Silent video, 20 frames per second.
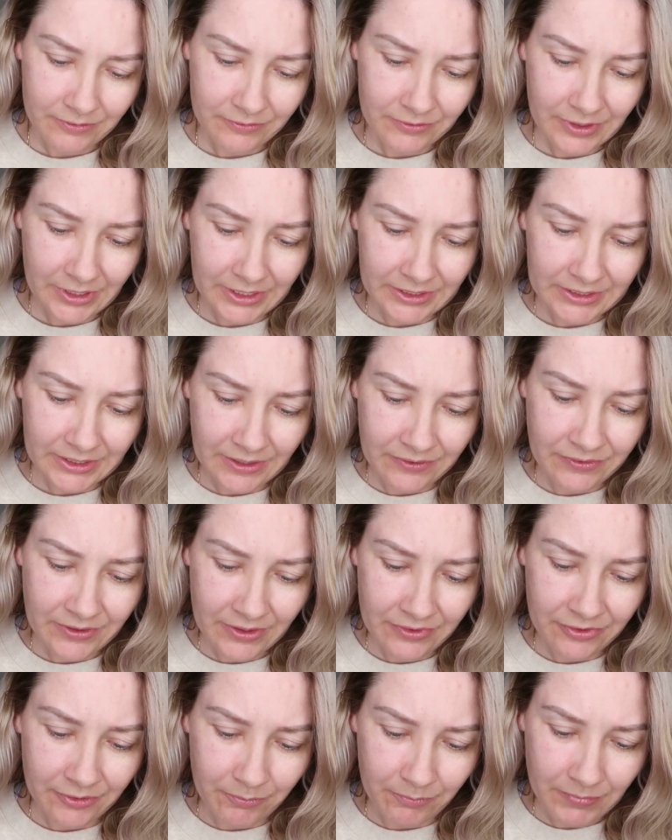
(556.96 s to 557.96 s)
All right, and
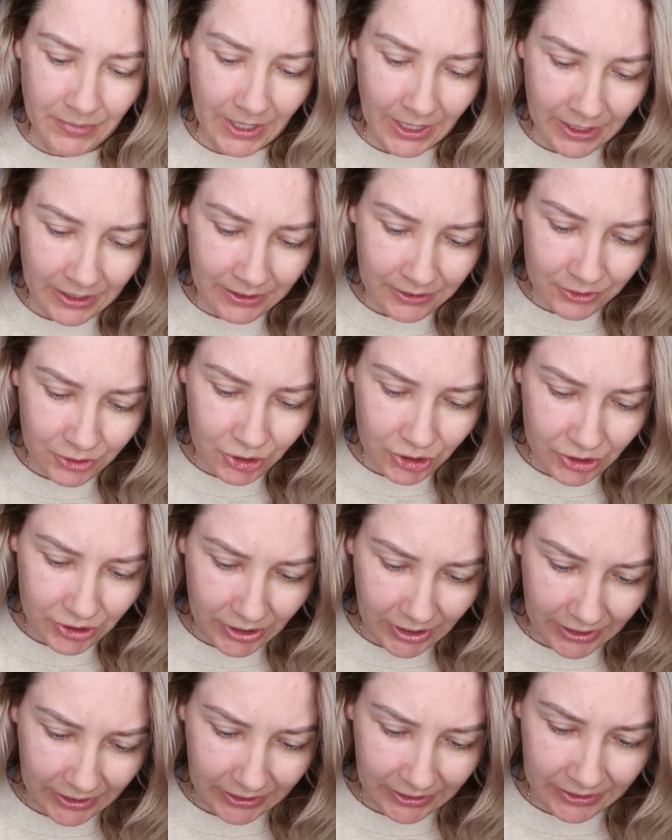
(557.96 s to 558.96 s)
then the pink
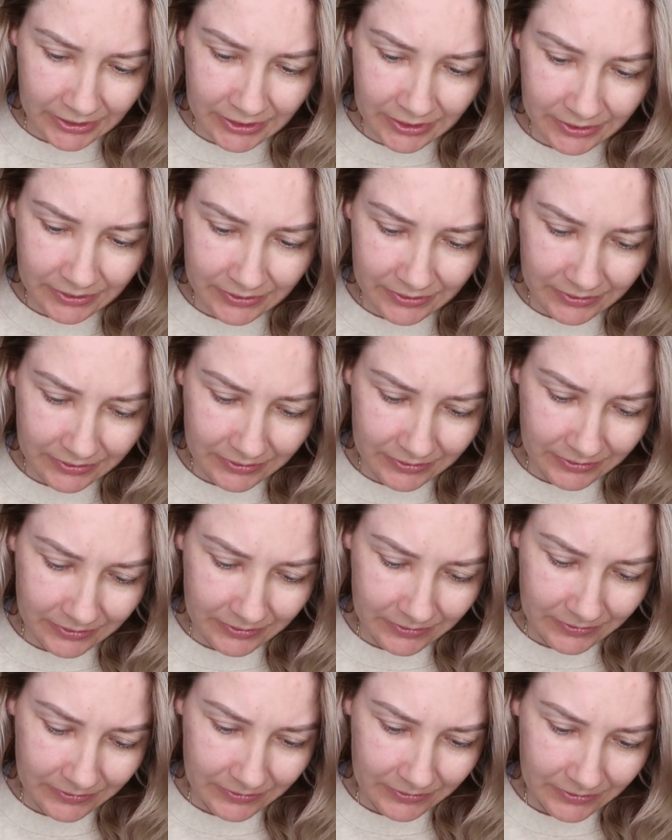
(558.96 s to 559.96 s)
shade.
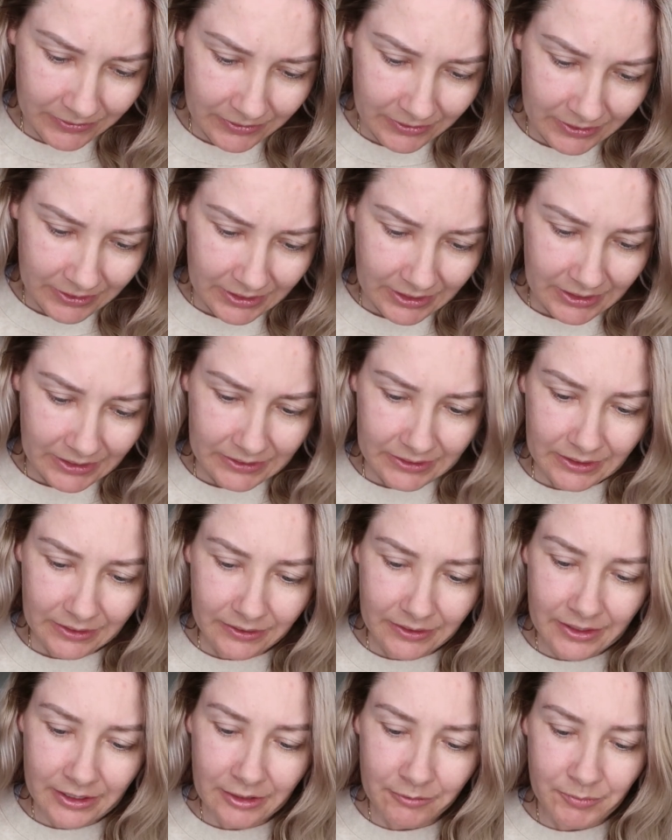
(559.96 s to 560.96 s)
It's a
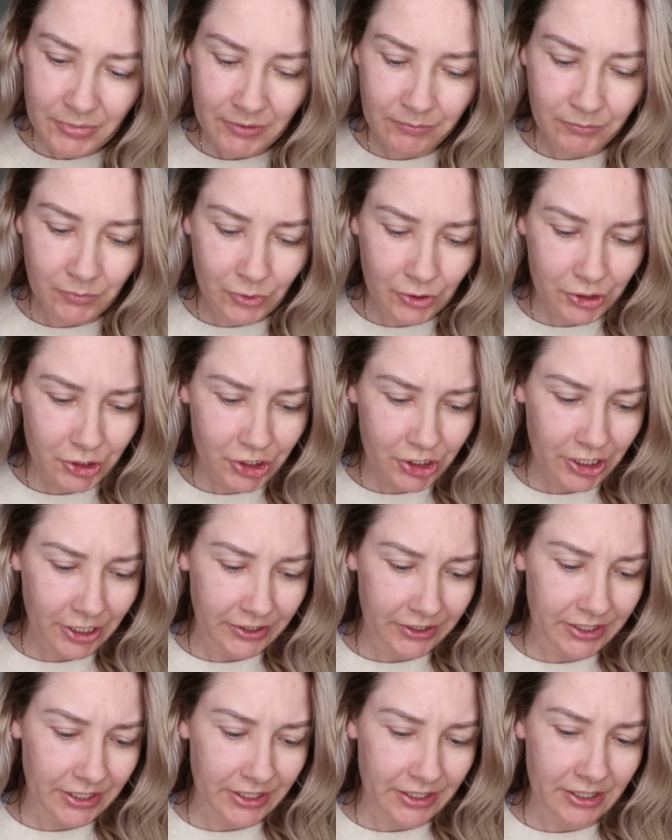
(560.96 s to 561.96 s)
little bit more
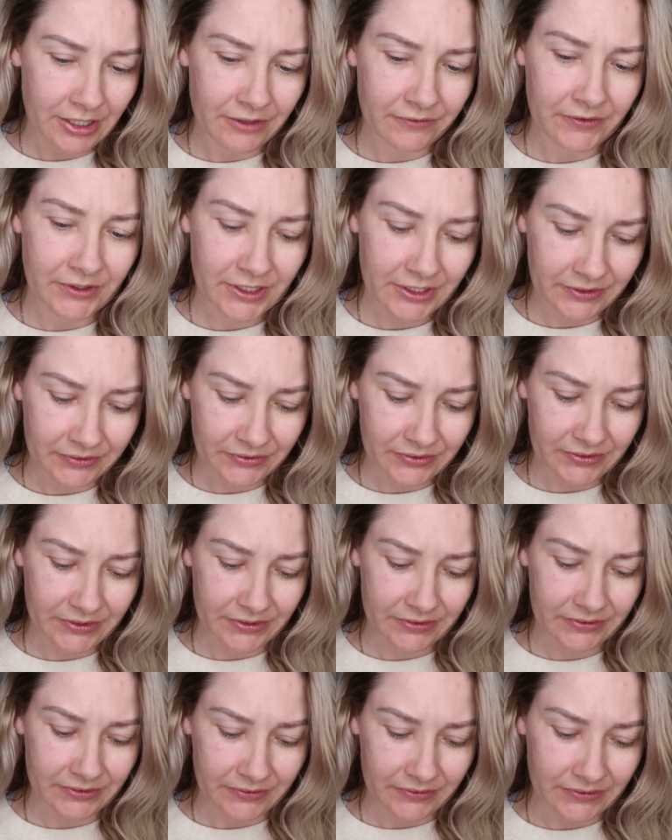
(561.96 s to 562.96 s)
chunky of a
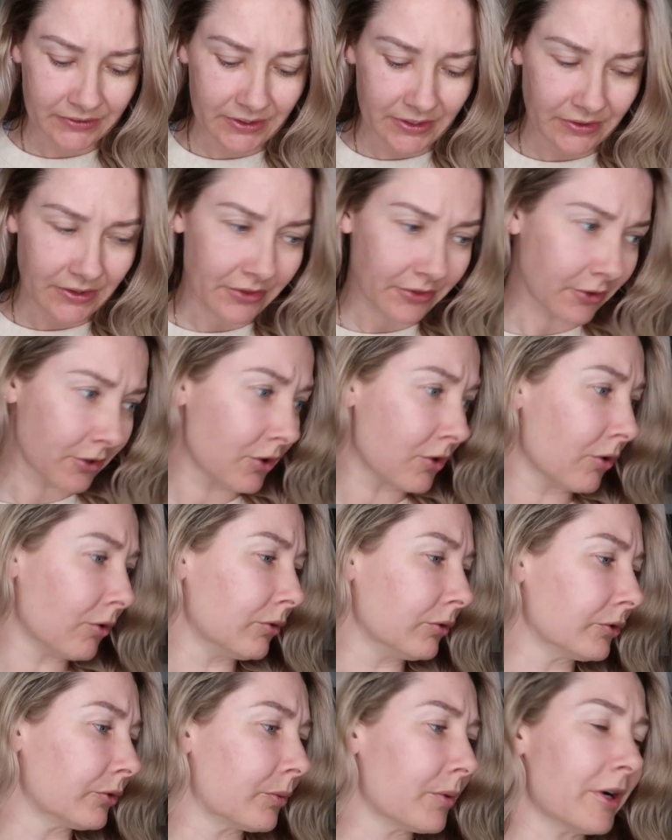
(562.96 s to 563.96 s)
consistency than the
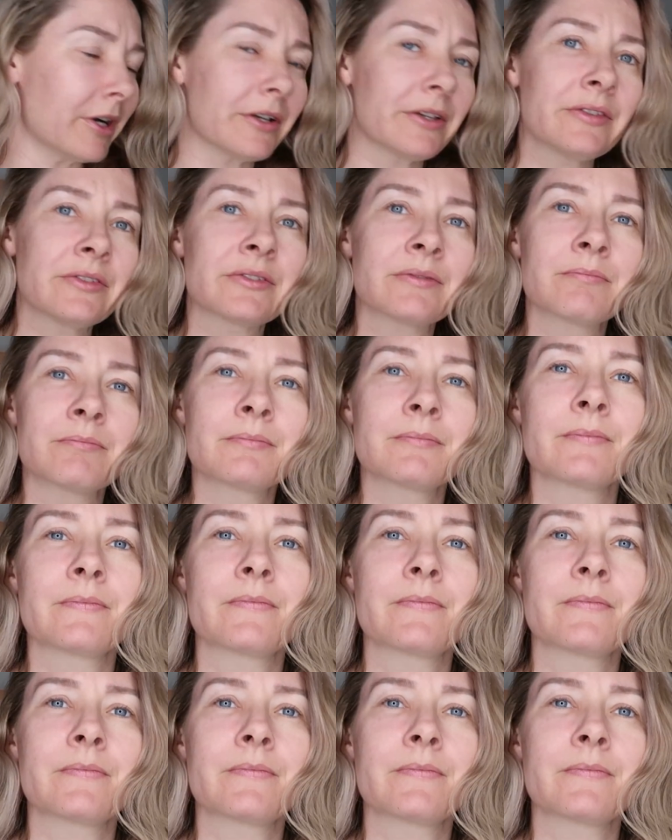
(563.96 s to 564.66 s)
gold was.